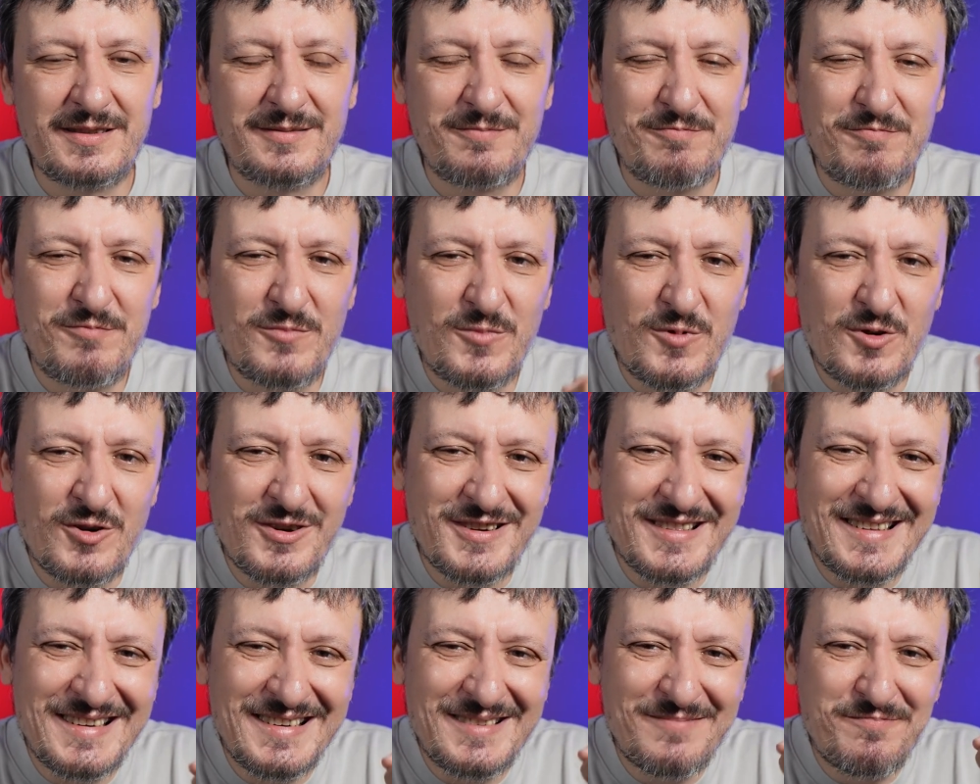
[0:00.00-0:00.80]

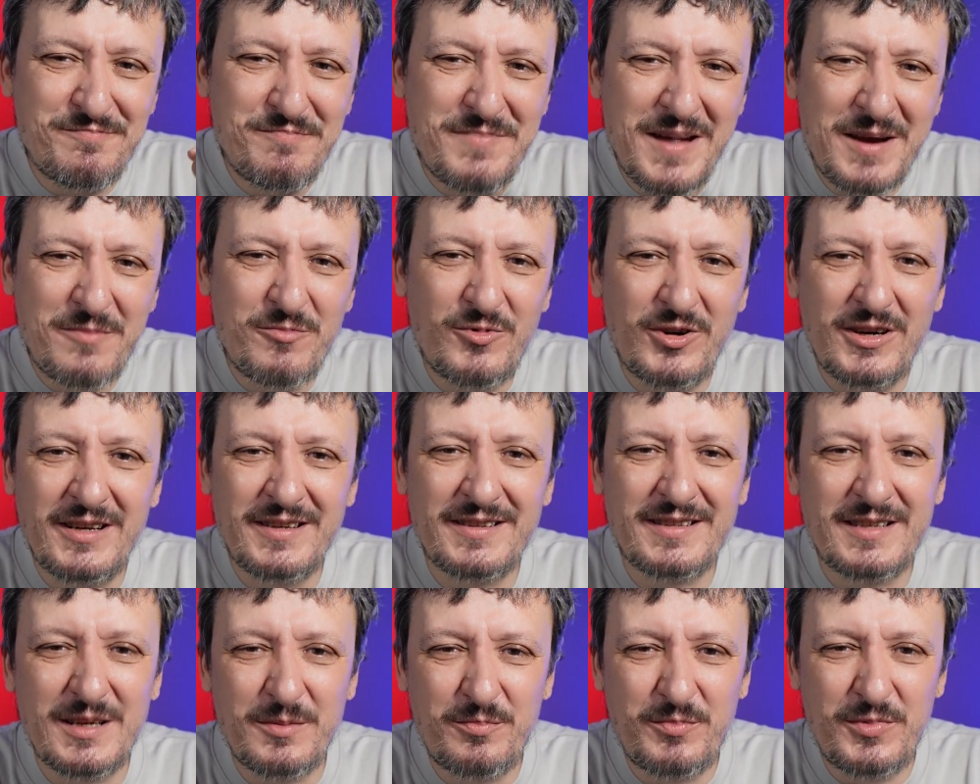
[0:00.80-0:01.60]
more than memory
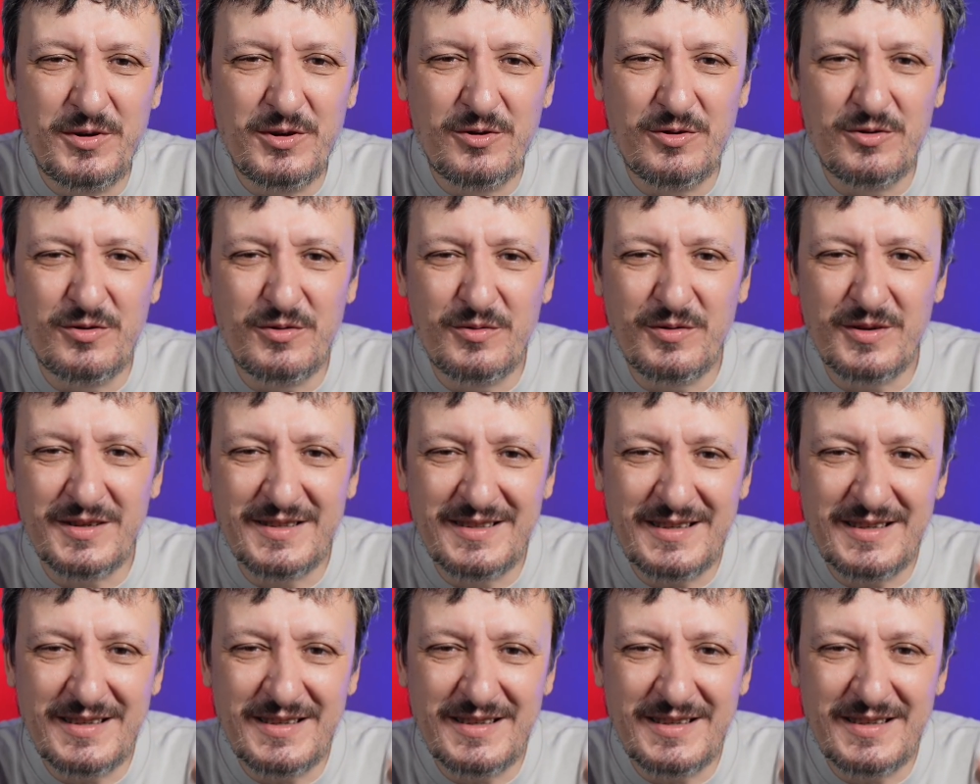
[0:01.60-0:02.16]
and CPU,